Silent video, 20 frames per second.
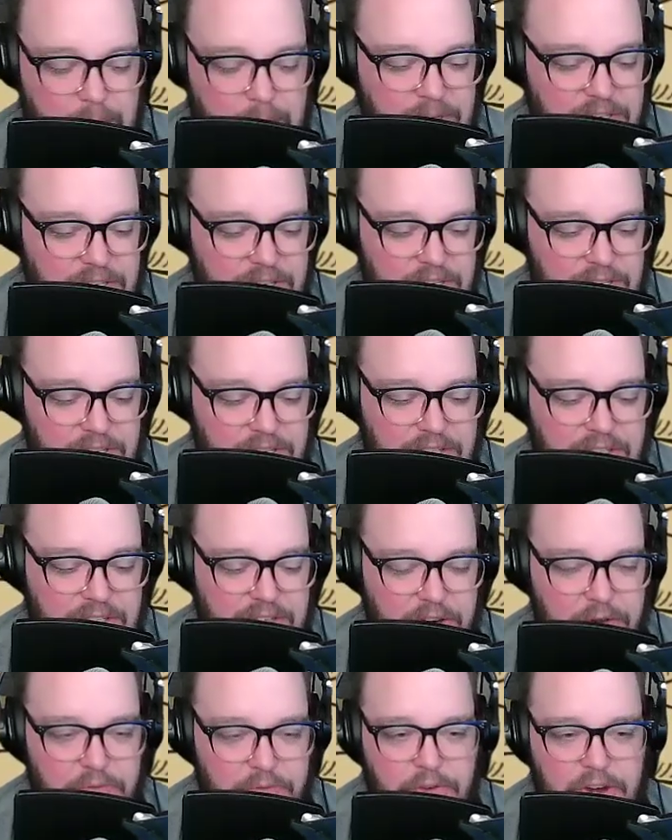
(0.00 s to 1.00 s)

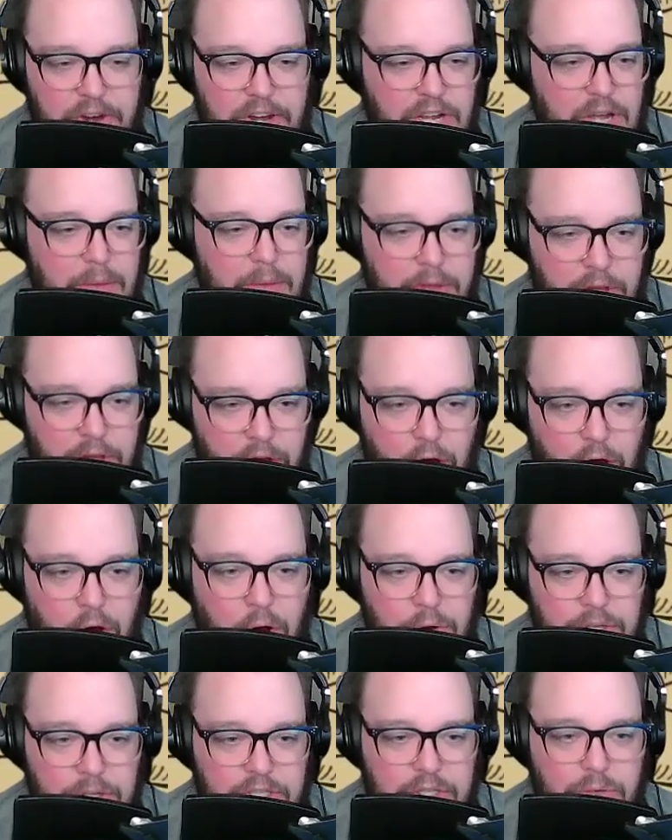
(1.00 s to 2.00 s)
premises. You're free to come and
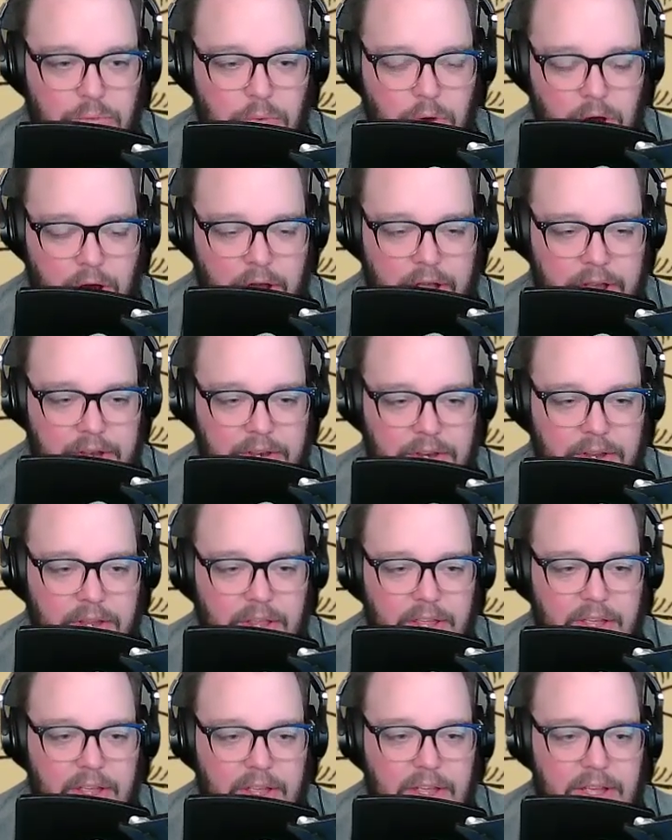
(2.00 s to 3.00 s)
go as you want,
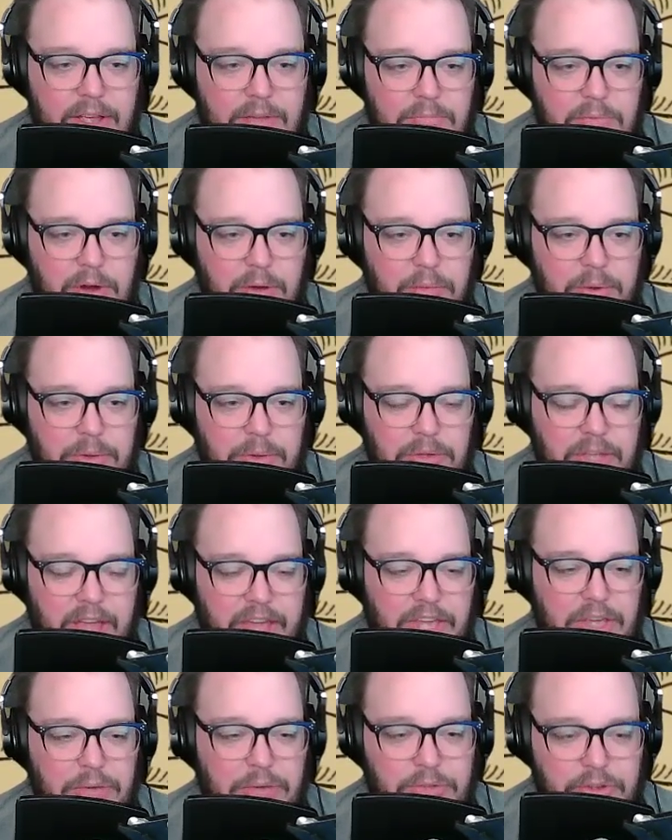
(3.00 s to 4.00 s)
but we would
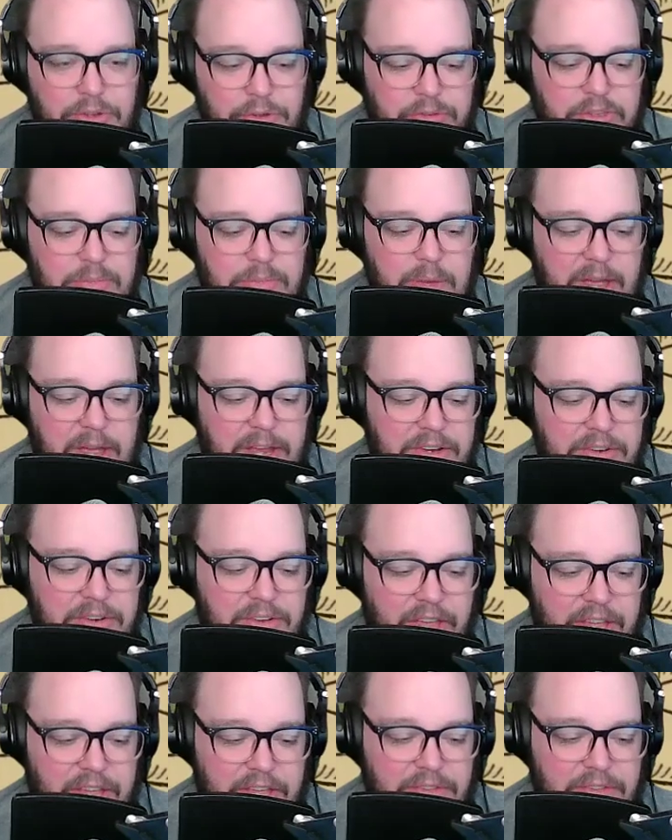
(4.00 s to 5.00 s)
like you to
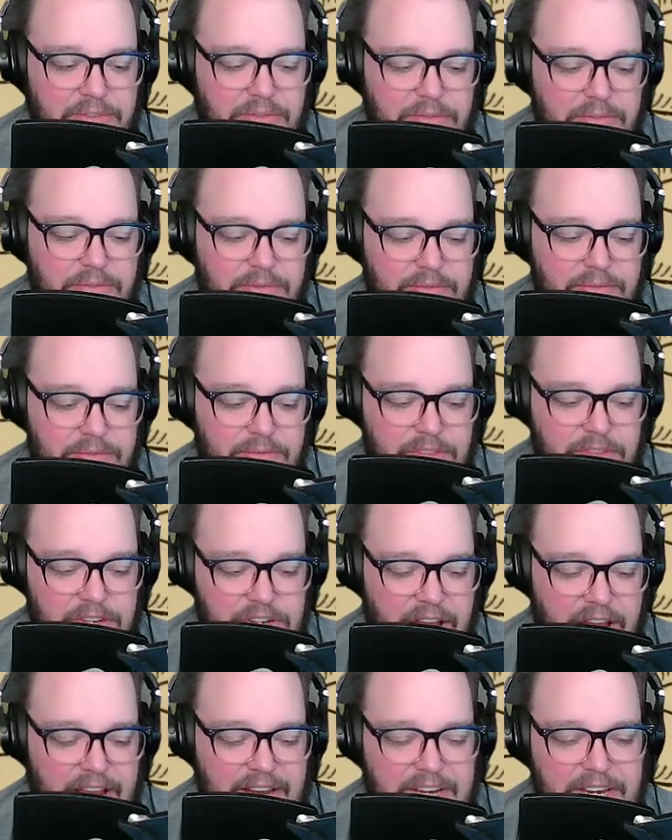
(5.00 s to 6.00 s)
spend like the
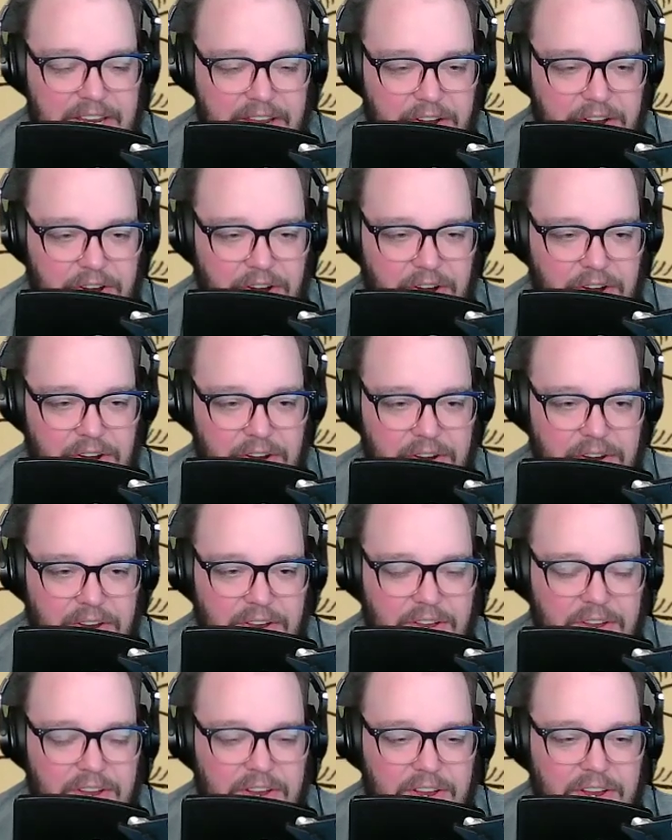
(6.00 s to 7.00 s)
night here.
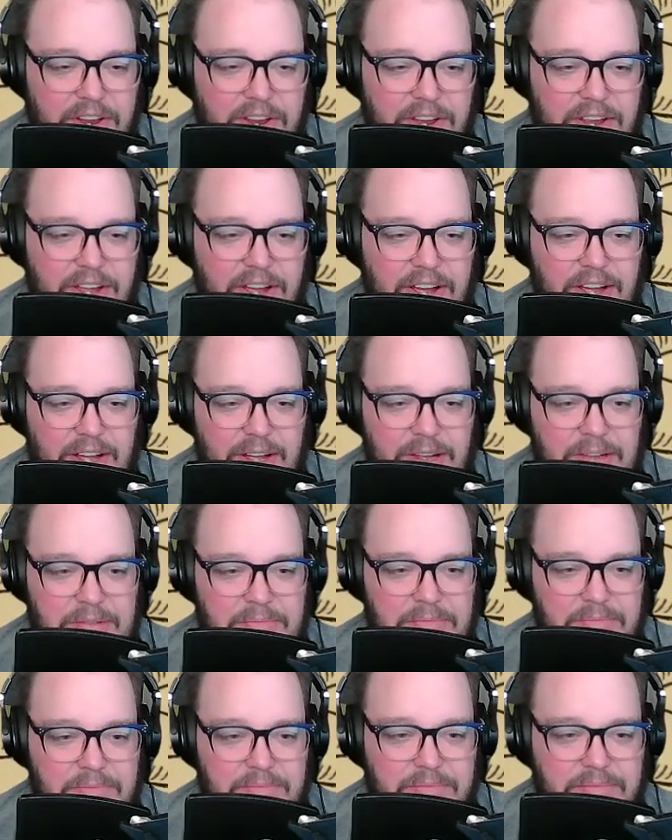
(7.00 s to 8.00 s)

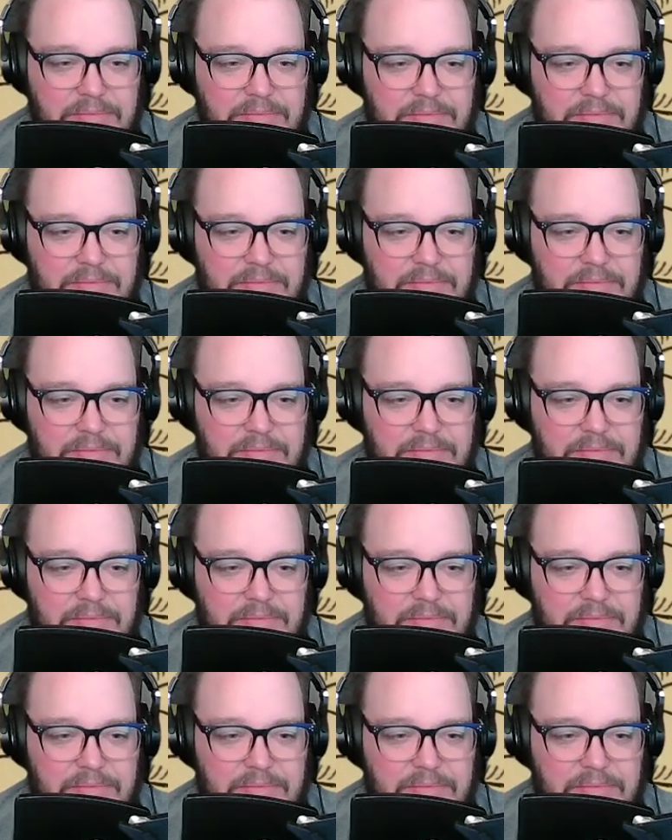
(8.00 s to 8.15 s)
Um,